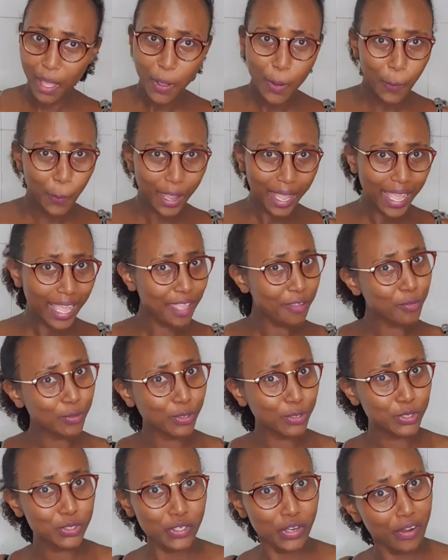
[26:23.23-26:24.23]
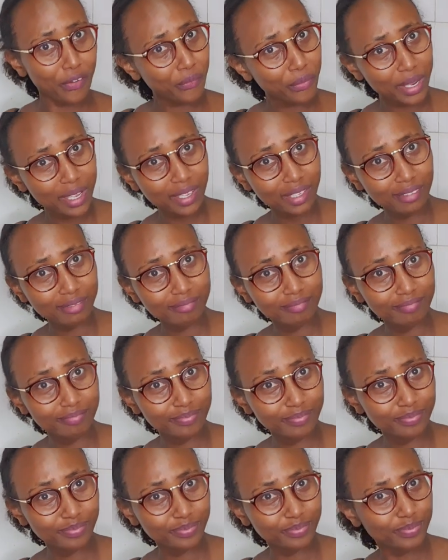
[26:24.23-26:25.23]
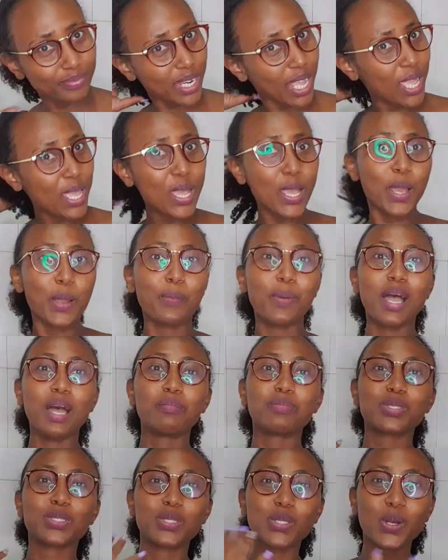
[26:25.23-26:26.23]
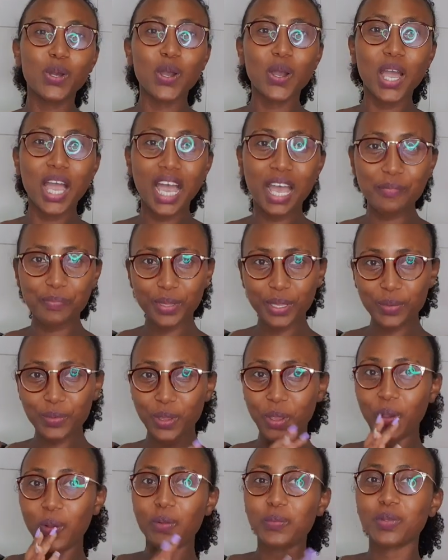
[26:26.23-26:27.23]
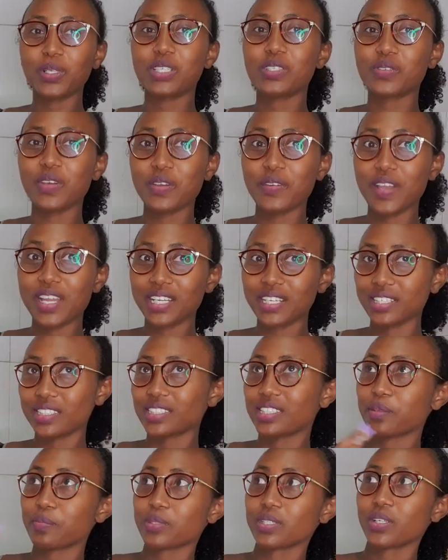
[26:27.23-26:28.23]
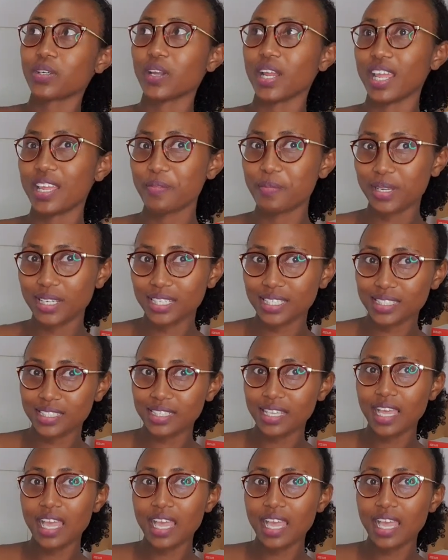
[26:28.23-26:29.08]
Why are you not sharing? But I'm so happy we are almost 500 subscribers.